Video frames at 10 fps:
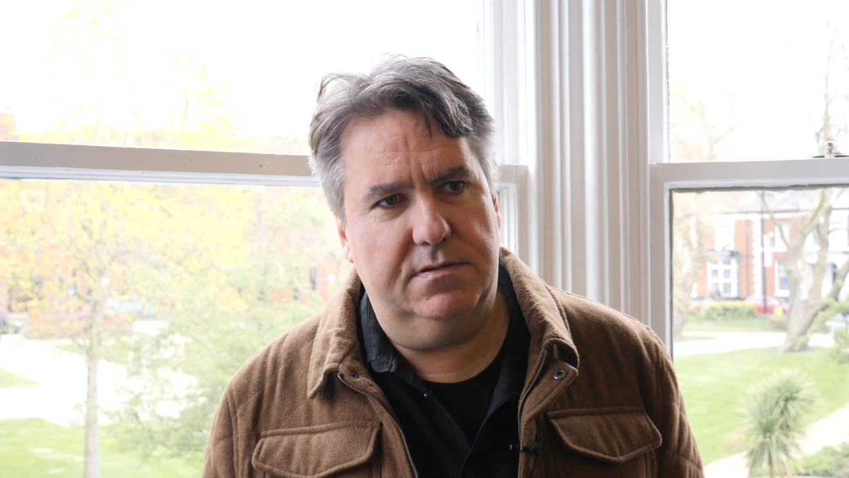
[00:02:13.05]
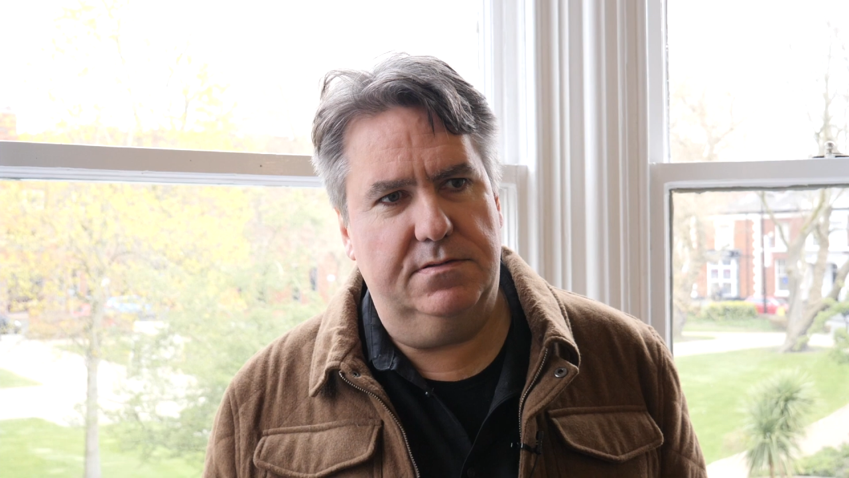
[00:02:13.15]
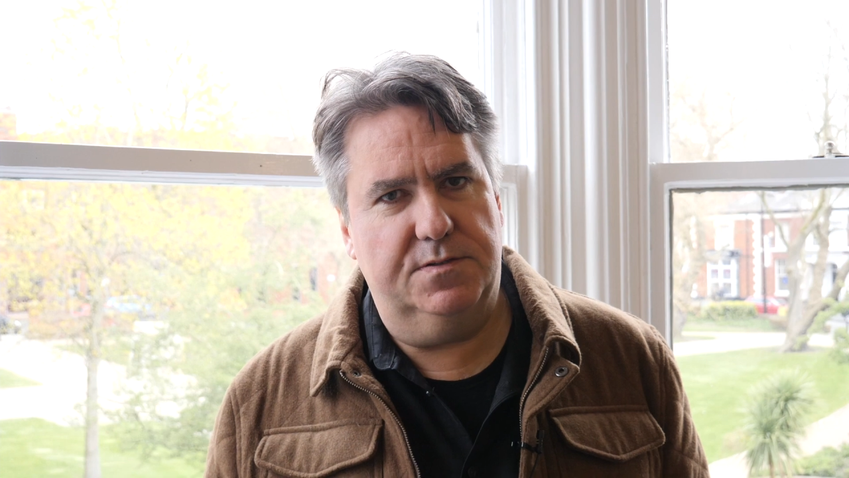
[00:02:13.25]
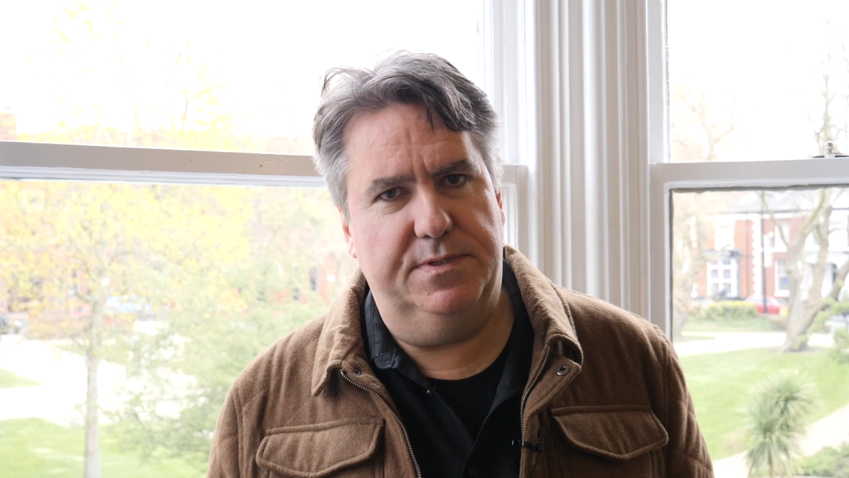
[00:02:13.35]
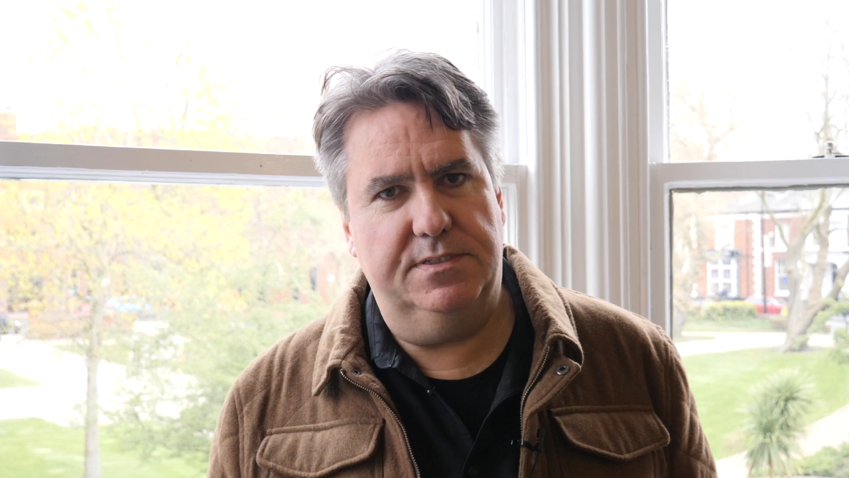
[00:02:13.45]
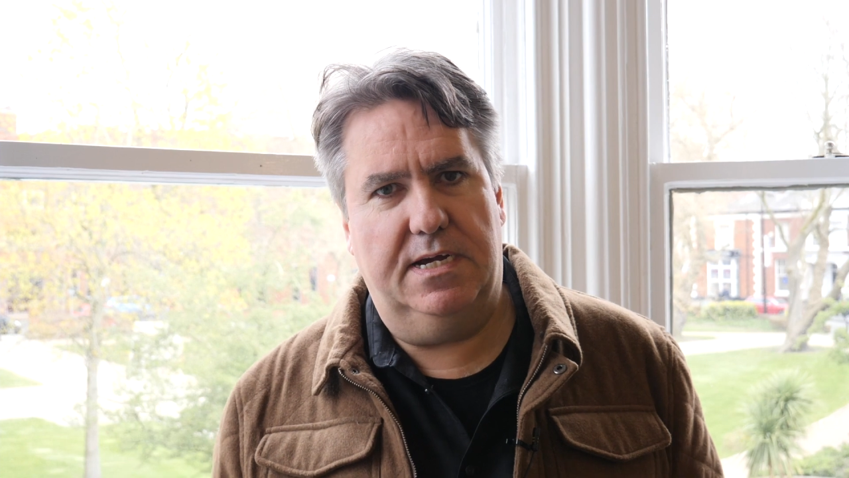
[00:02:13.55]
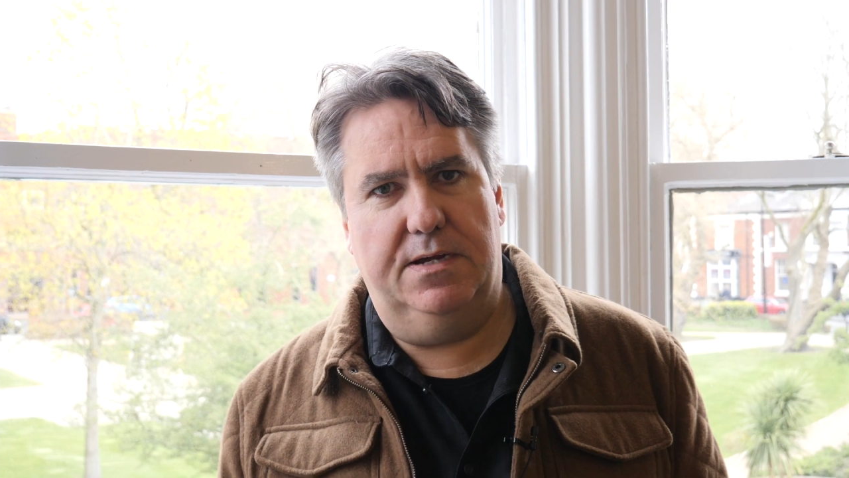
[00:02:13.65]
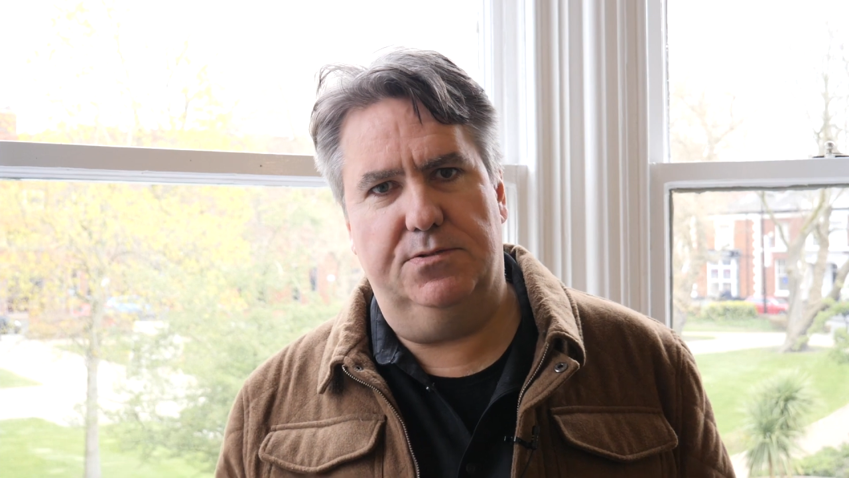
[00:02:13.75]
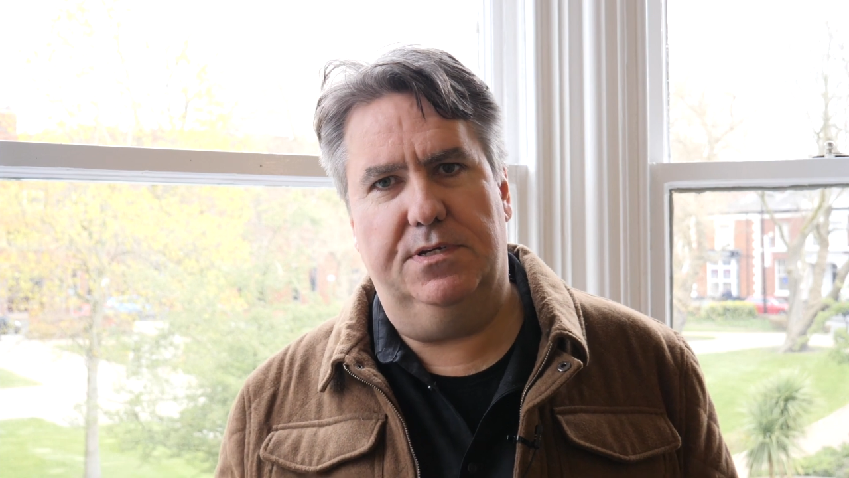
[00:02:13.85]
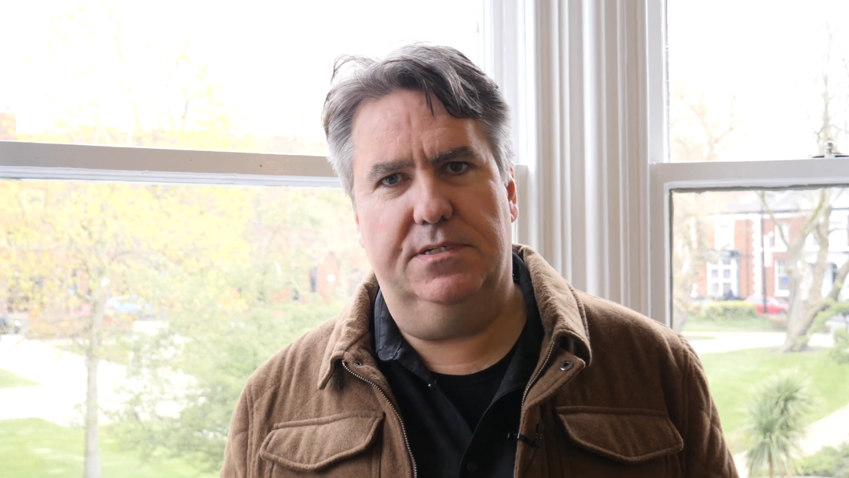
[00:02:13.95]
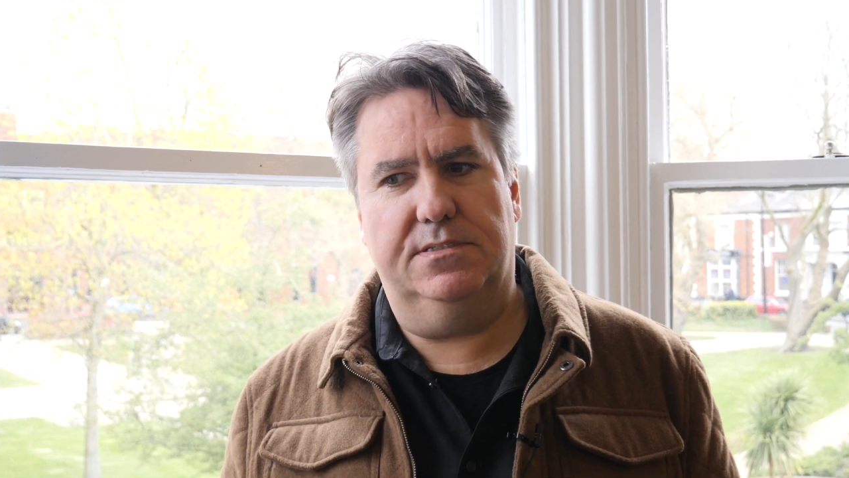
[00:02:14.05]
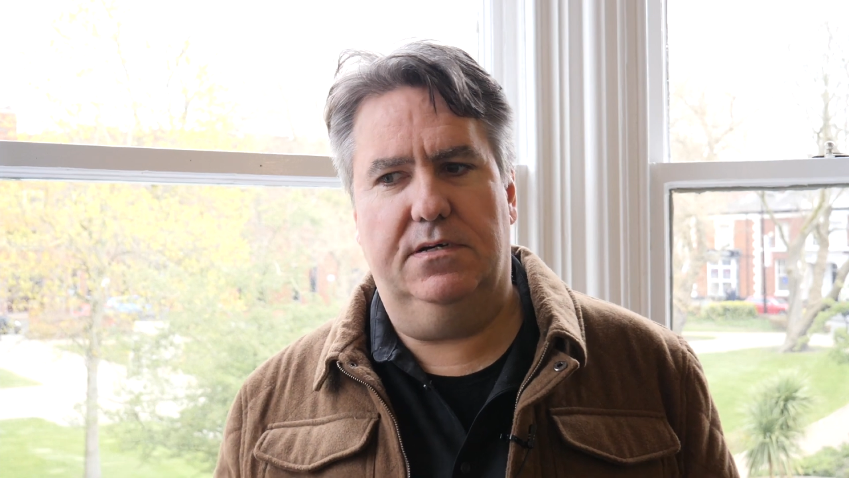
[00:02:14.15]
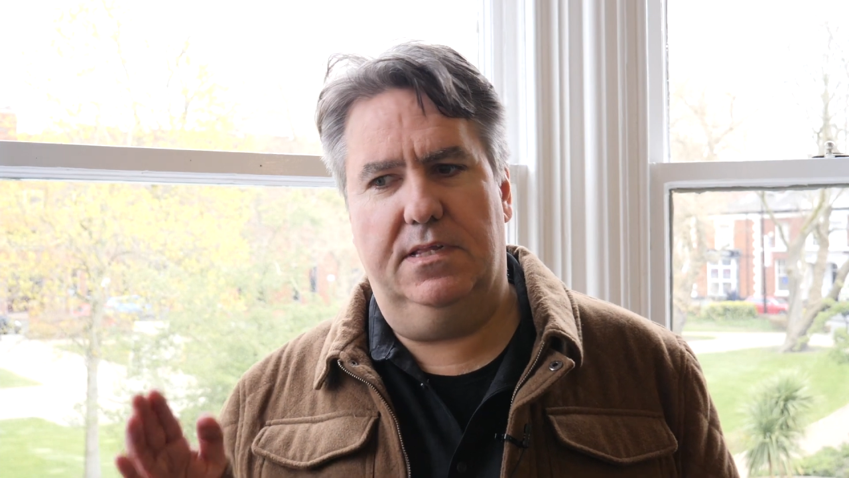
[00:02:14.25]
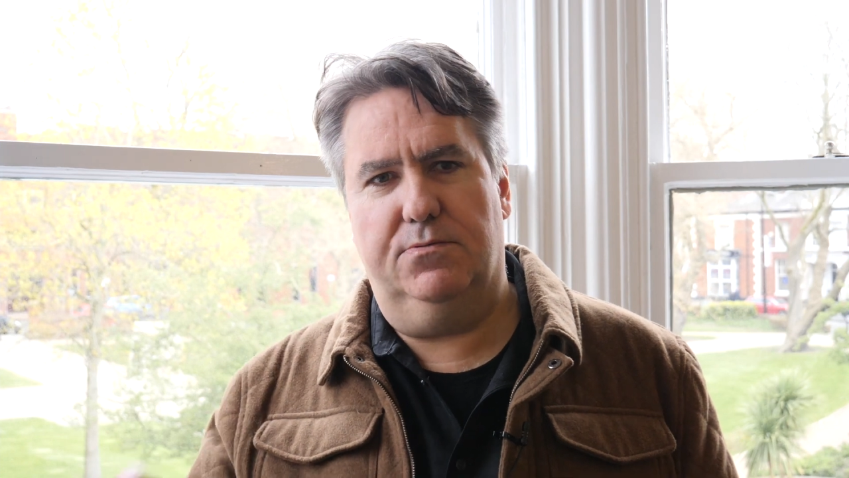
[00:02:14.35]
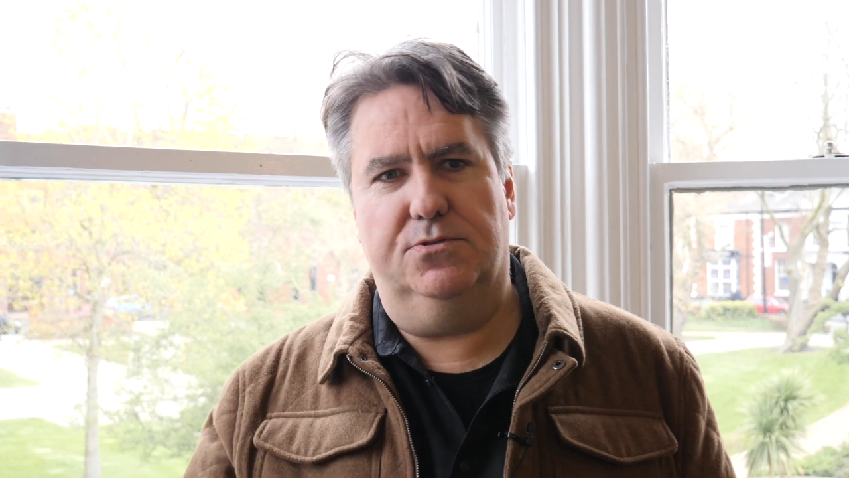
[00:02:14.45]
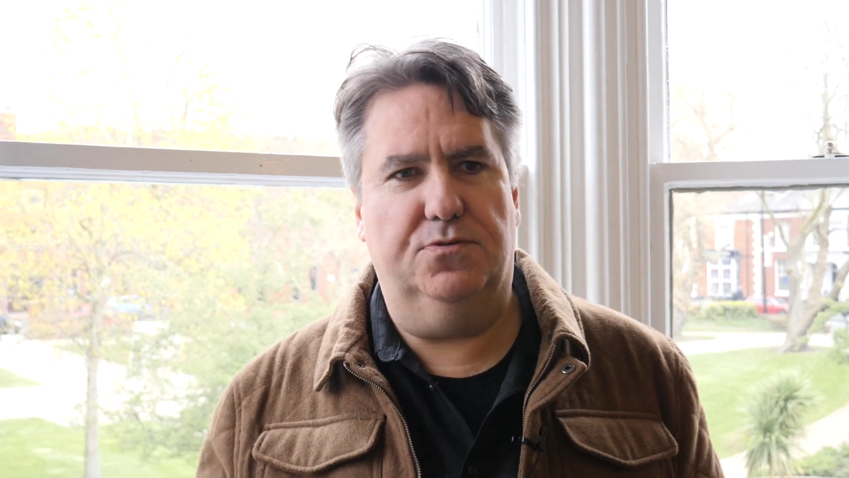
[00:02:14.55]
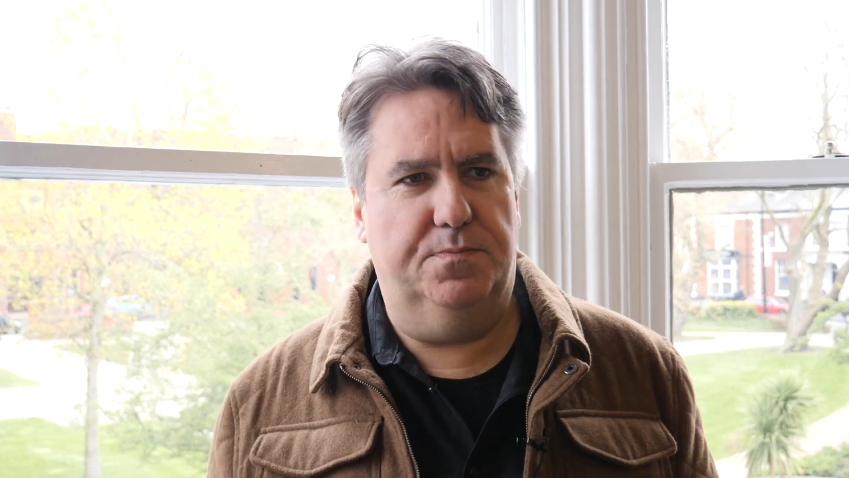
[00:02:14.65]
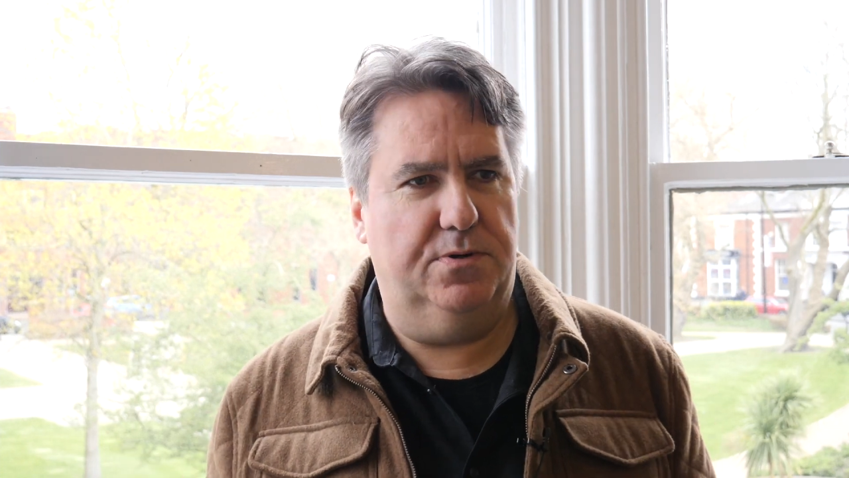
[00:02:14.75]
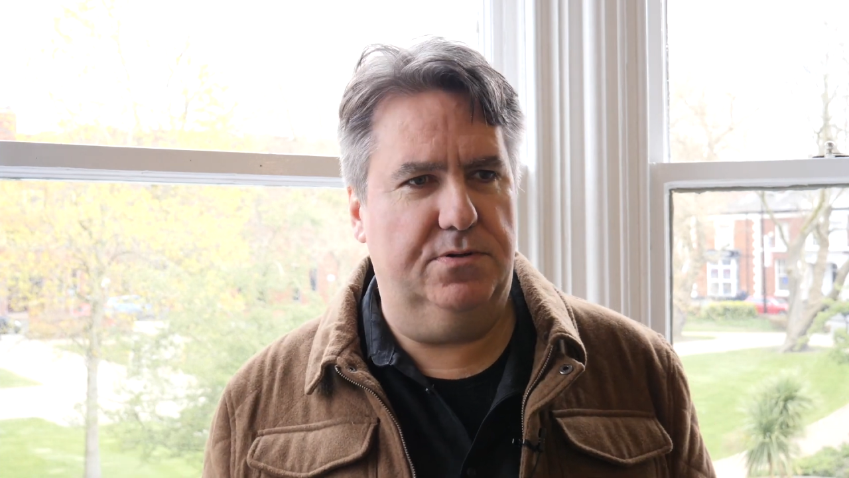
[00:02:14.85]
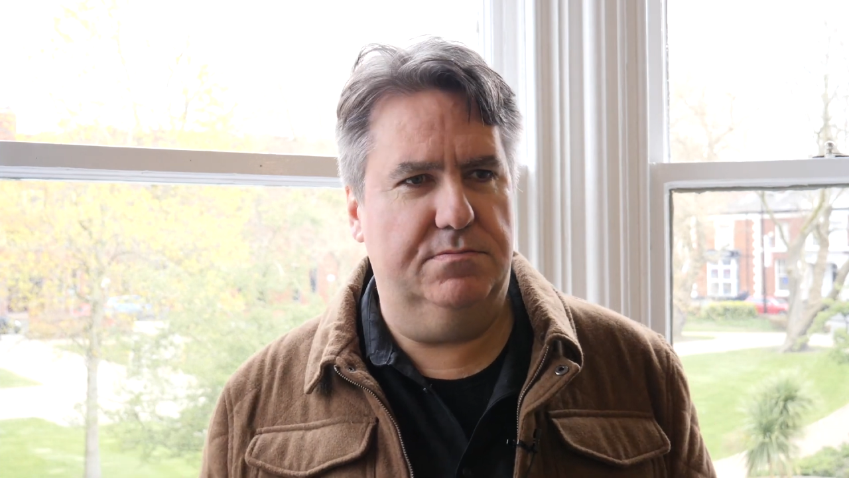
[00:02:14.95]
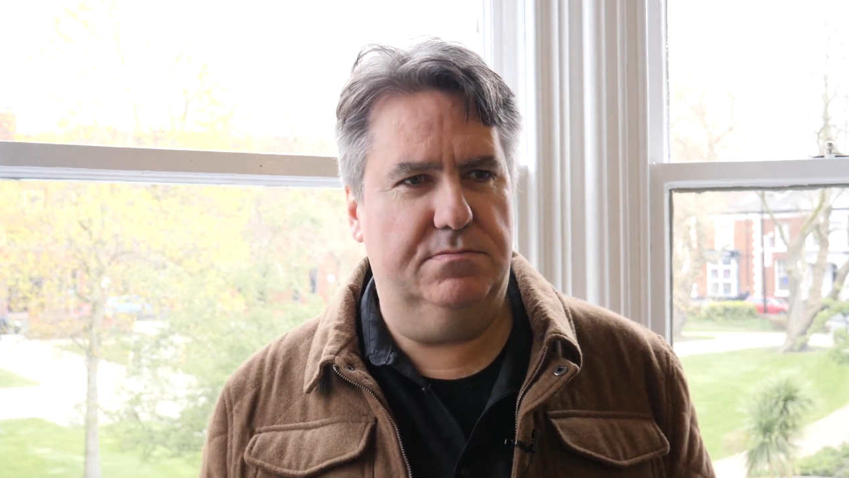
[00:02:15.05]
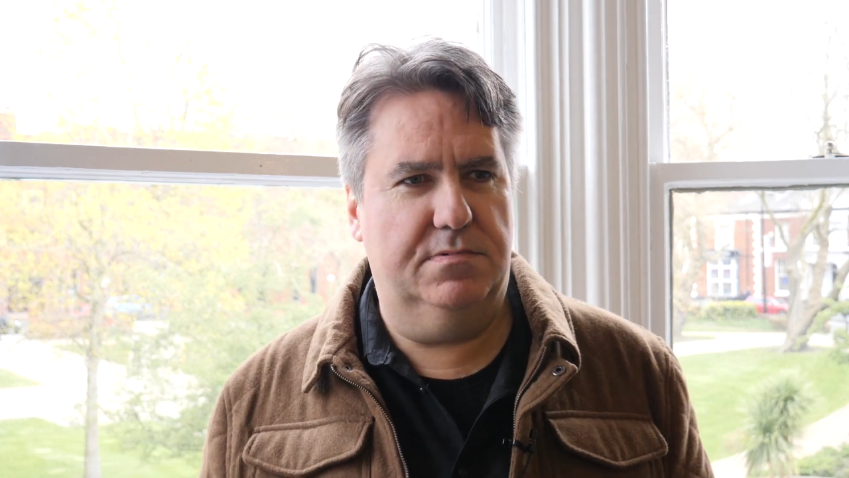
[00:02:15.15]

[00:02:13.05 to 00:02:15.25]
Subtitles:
there's been times when you could say, oh, that was a good point.